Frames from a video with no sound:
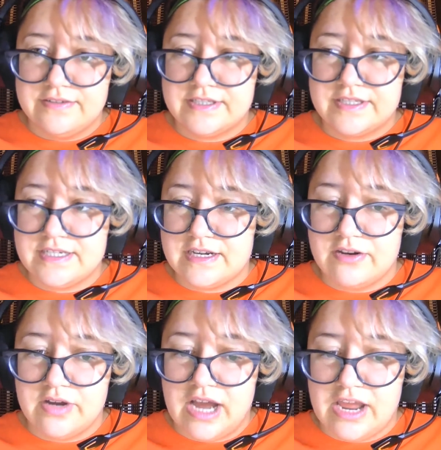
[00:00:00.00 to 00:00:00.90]

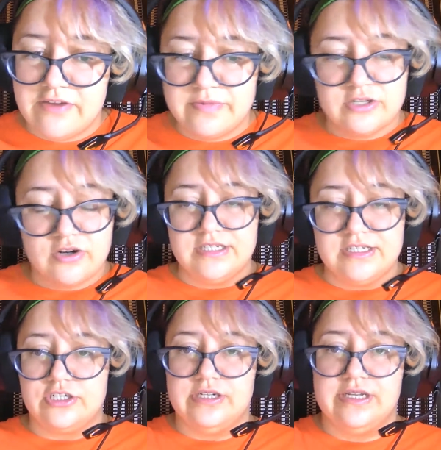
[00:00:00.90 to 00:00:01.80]
So I have been
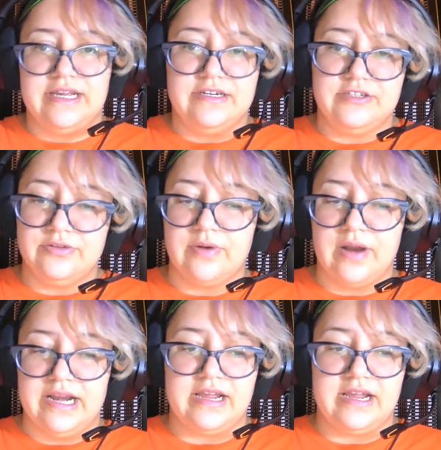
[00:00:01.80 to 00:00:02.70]
transitioning into
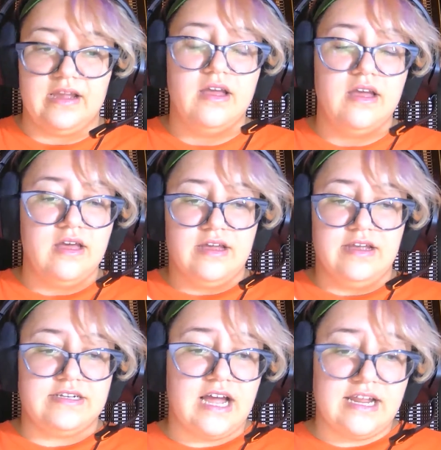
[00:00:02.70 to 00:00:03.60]
writing
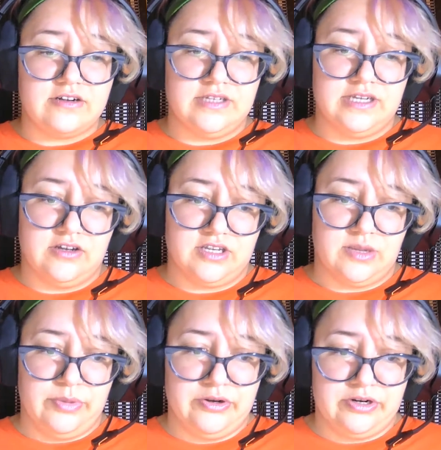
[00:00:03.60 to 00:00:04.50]
entirely on the
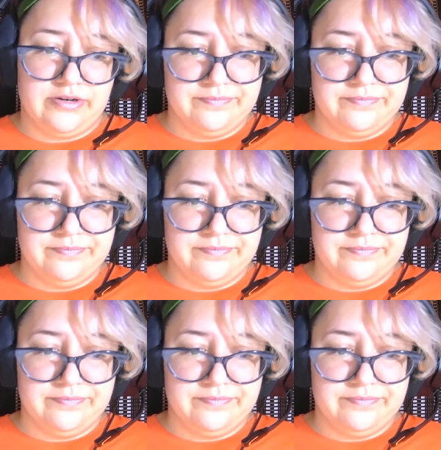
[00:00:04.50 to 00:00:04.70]
computer.